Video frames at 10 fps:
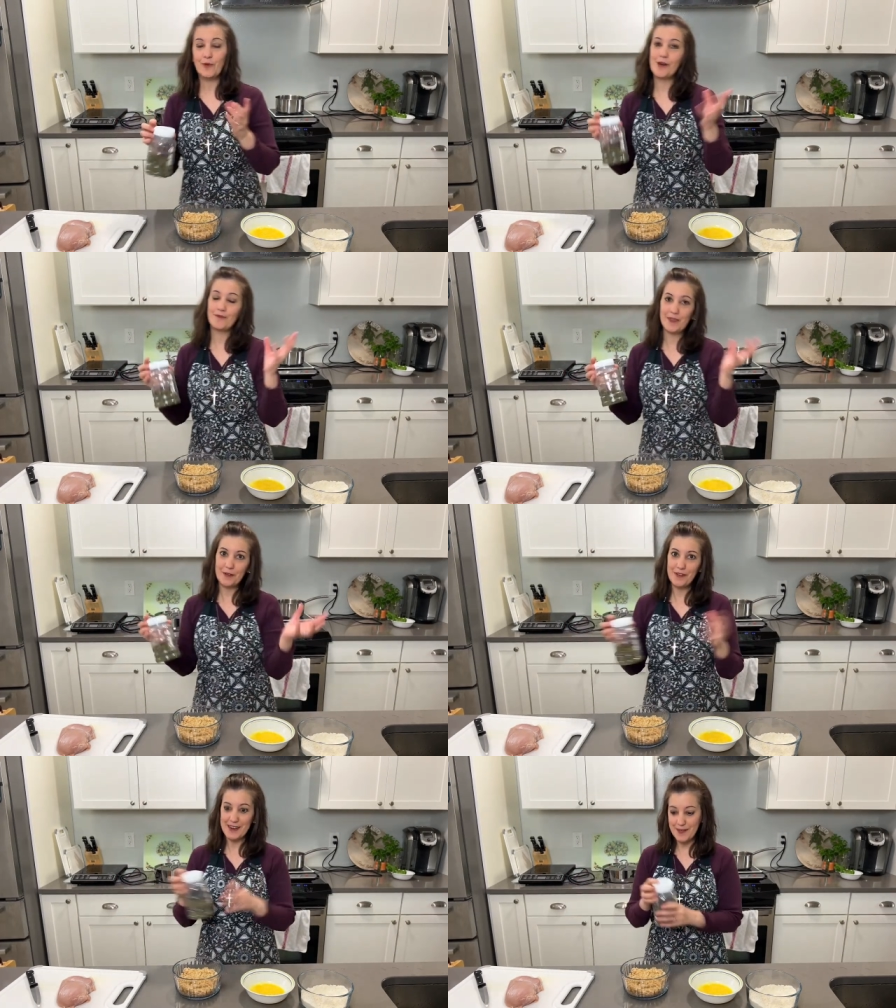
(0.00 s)
Well,
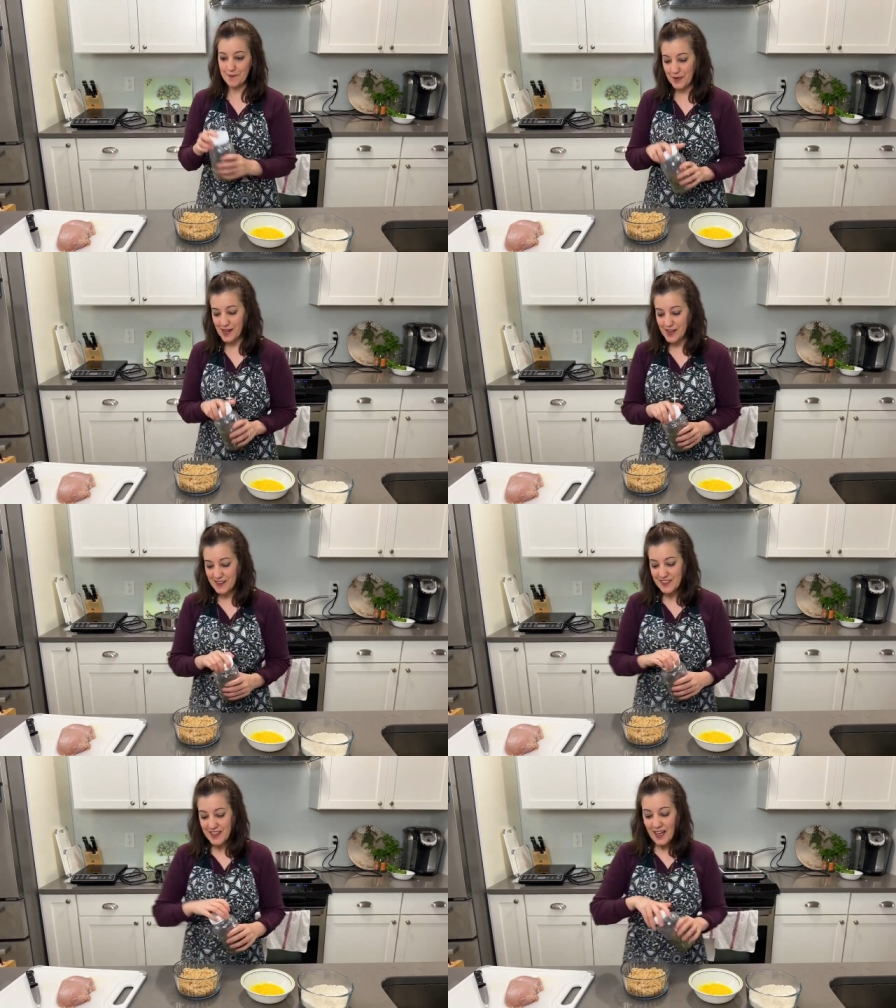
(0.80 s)
not funny, but
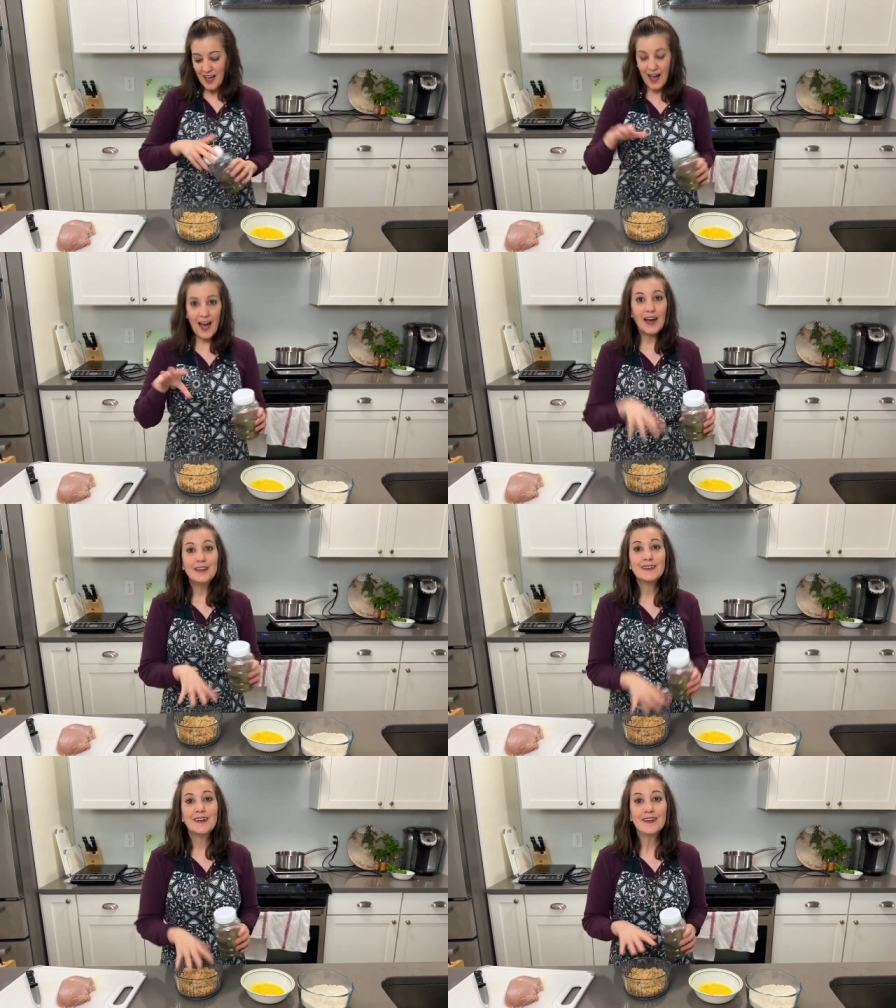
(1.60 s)
I
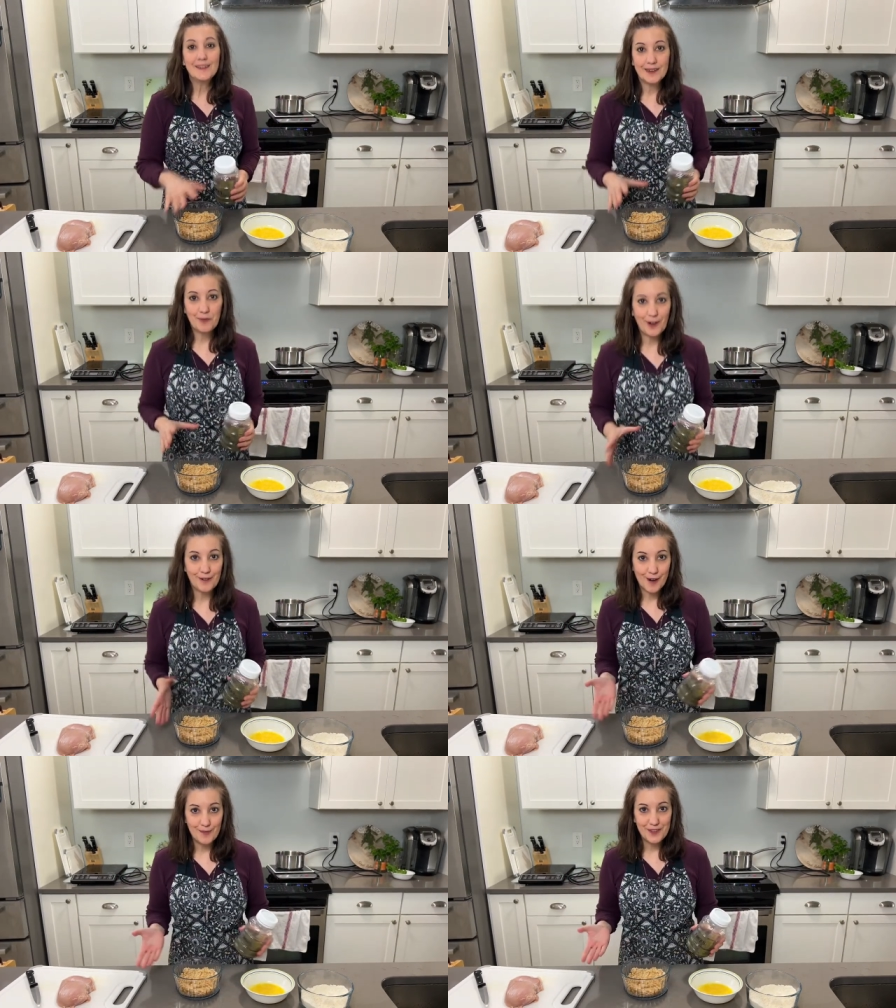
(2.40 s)
did not have any
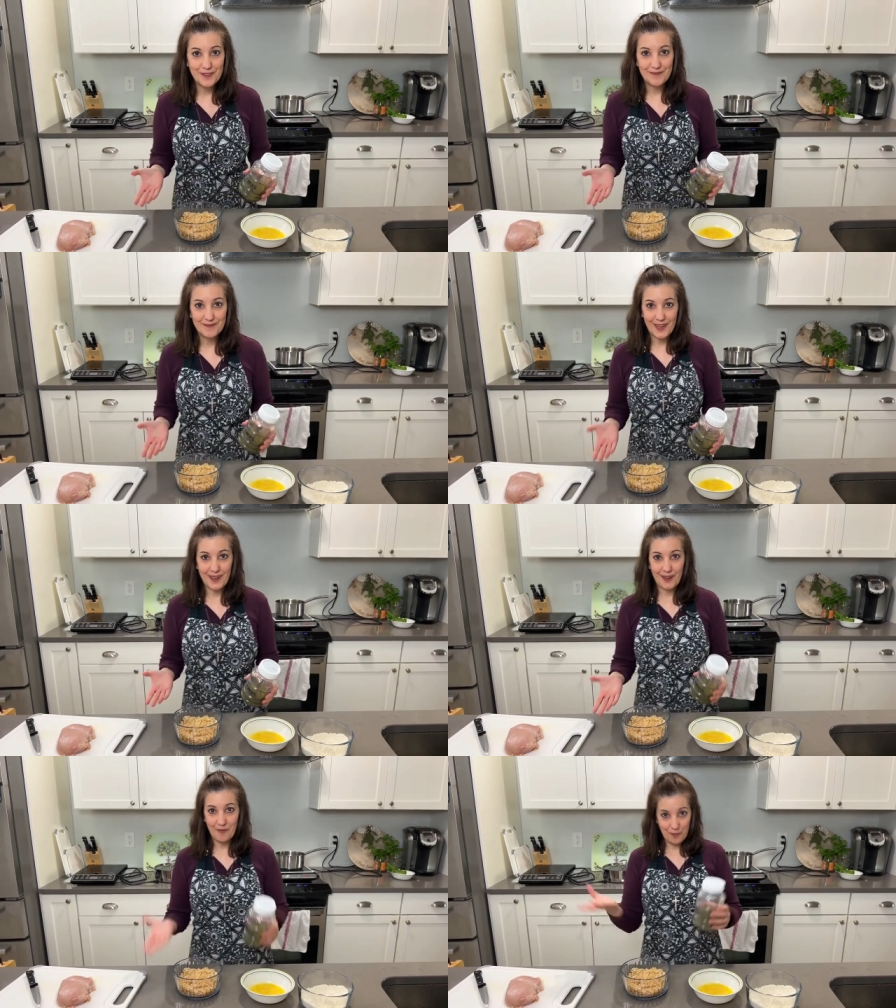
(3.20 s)
breadcrumbs,
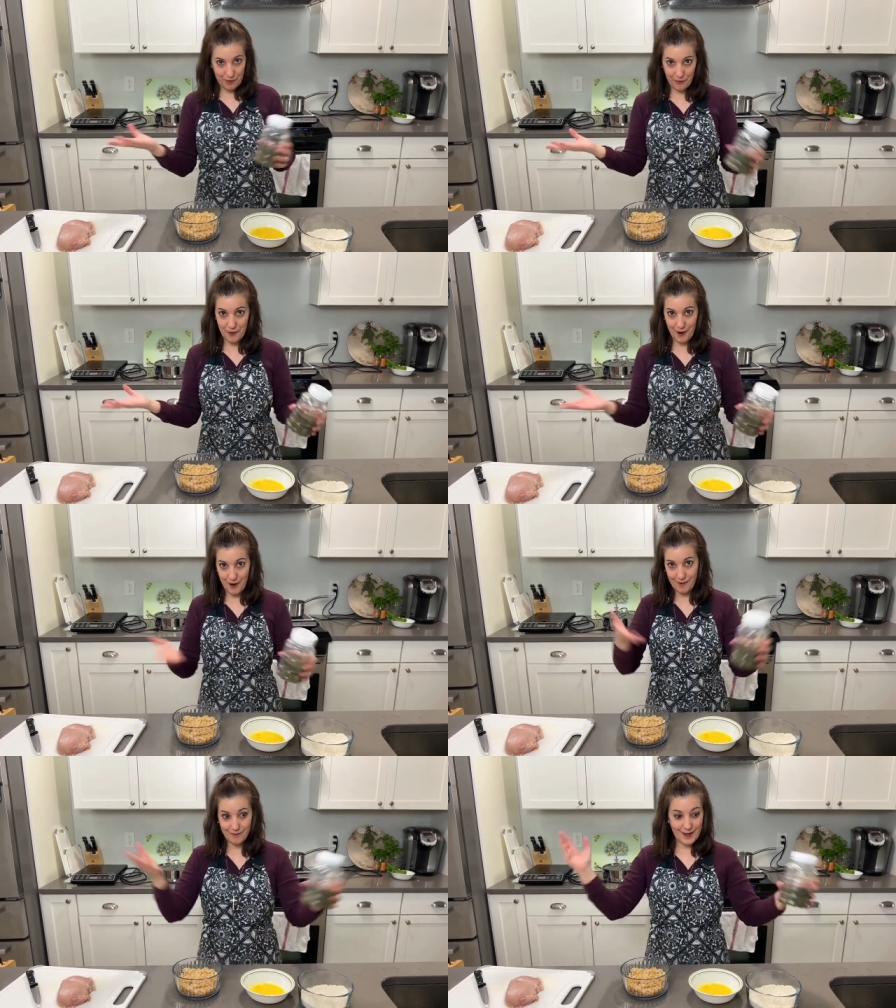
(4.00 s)
okay,
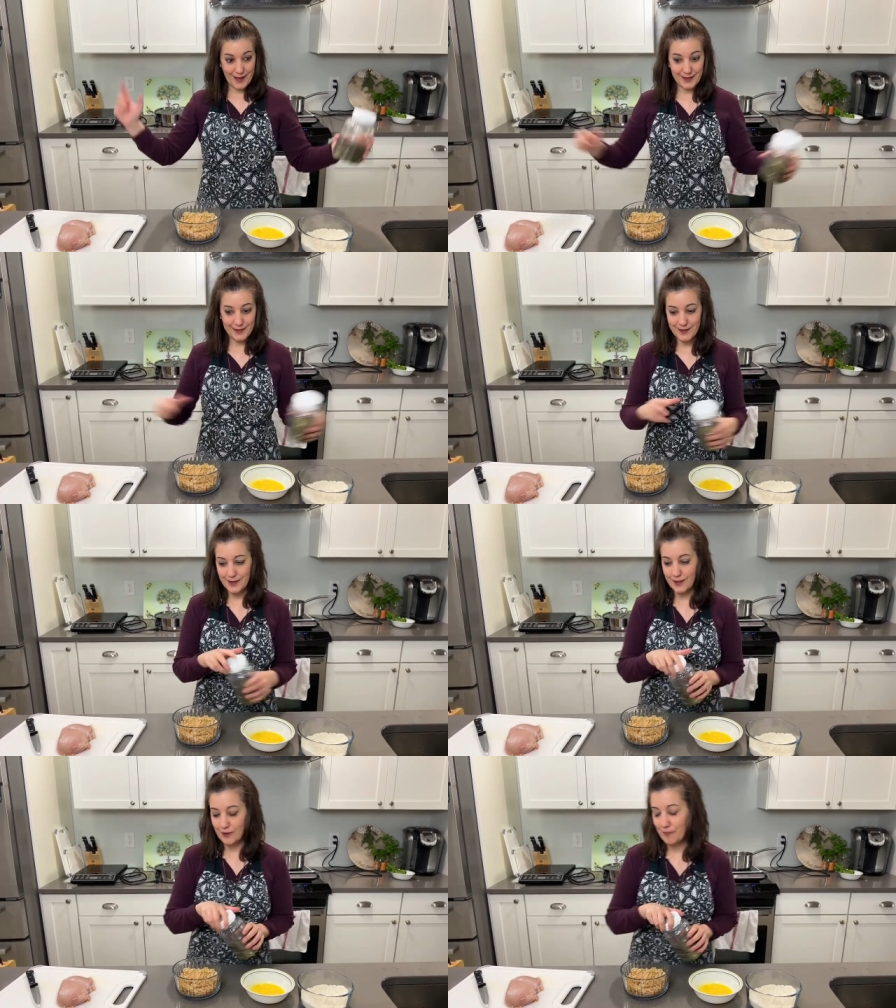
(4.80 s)
before I got this
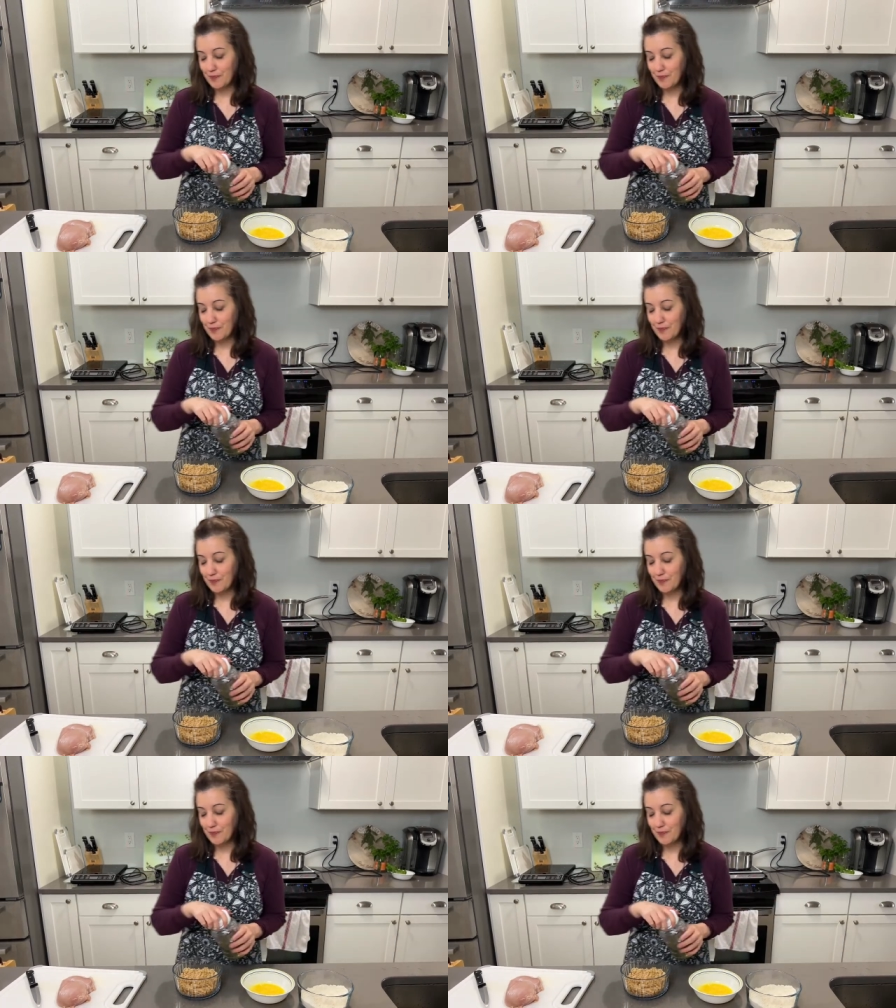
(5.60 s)
together.